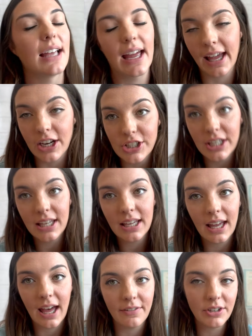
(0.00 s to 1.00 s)
I
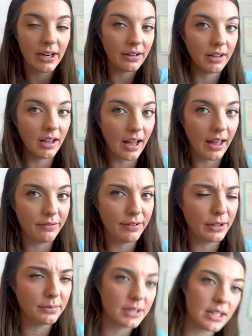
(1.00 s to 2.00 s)
actually, after I
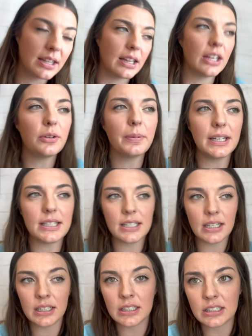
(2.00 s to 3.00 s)
filmed the little
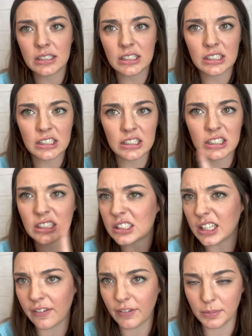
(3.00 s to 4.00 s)
bit
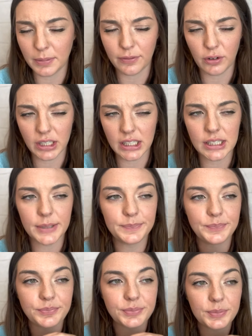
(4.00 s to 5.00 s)
that I filmed before this,
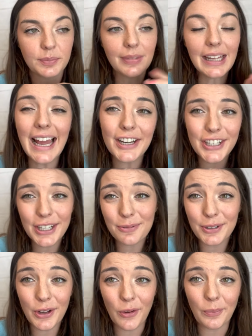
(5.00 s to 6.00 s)
actually had to
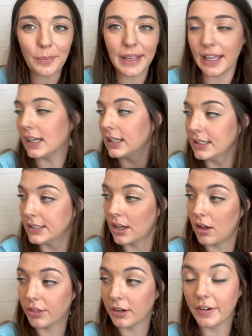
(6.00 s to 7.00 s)
run home because
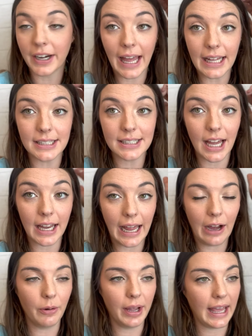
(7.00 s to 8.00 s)
all 3 of our cats got
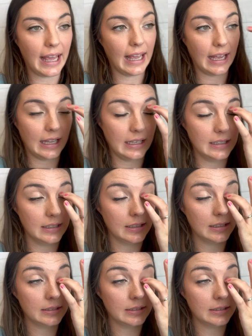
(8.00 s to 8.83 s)
out and